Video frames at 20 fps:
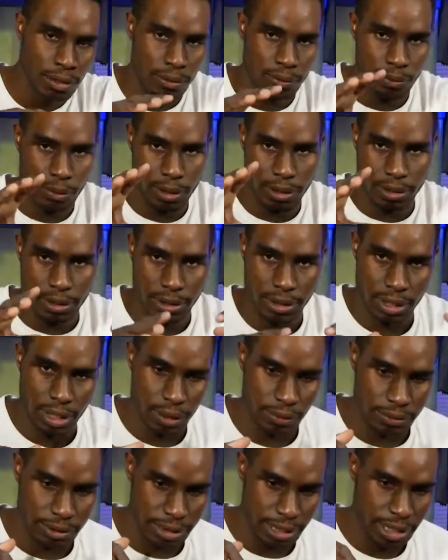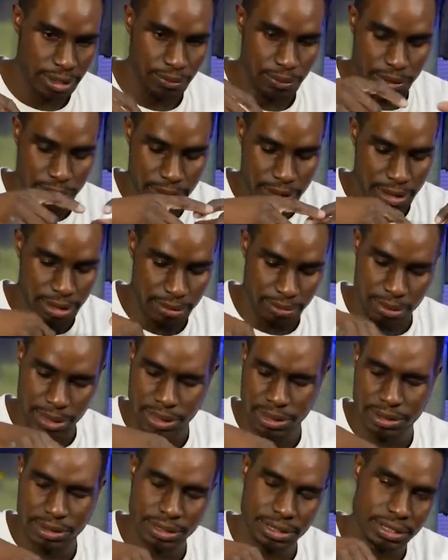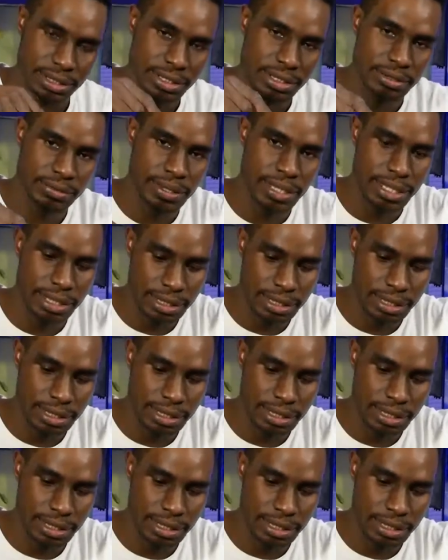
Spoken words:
one on the outside, one then making a circle right